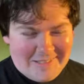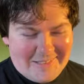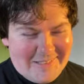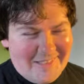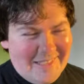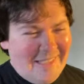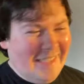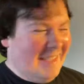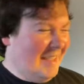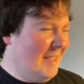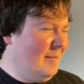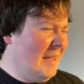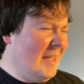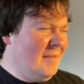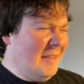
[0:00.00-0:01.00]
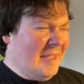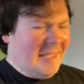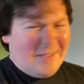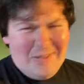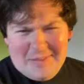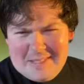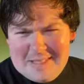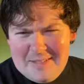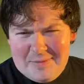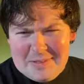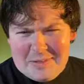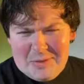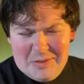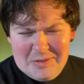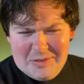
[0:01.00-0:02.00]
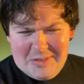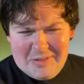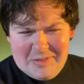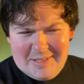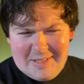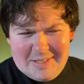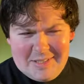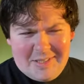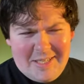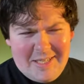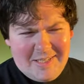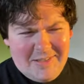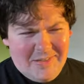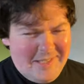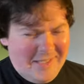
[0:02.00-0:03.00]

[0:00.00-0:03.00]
So again, if you're liking all the stuff that's going on this channel,